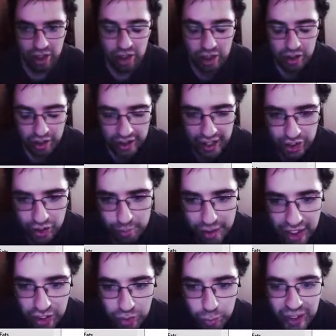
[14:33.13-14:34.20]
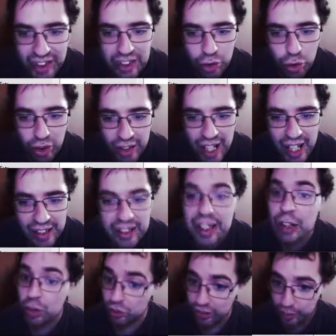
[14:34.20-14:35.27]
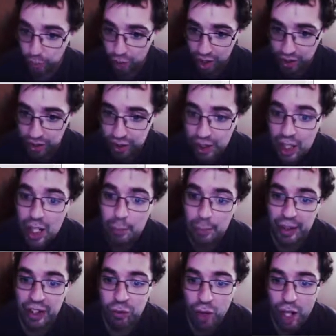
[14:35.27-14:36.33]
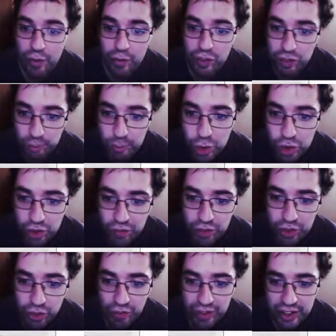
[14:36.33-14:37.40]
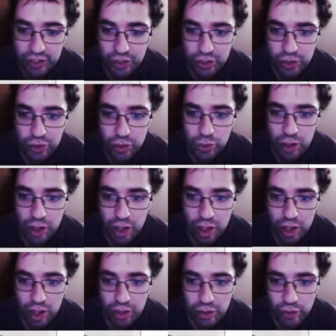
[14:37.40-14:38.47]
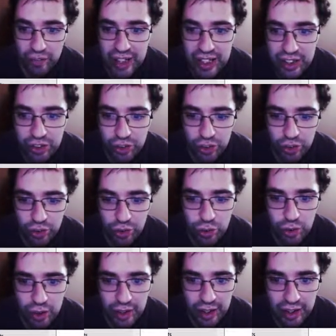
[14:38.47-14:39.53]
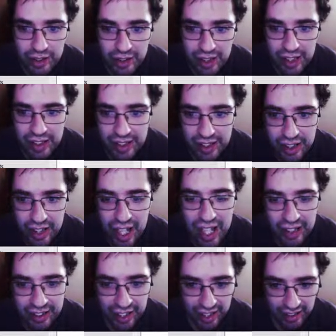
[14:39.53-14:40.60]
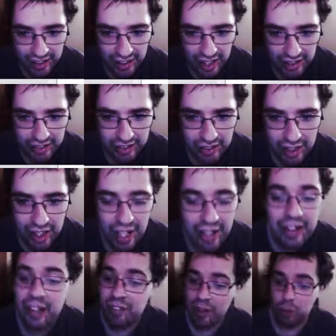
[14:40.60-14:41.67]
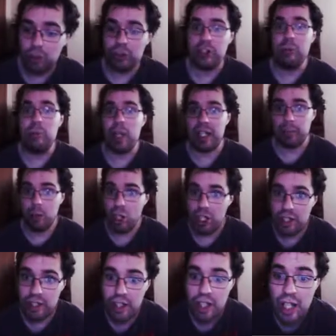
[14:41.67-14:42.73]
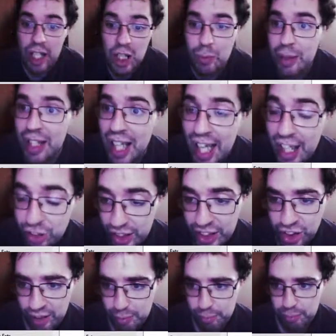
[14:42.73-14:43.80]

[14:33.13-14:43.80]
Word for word: connection, because when these two connect, it will create water. But then the water is removed, so these two, the C and the N, can connect. And then if they were to break apart, it would be a hydration.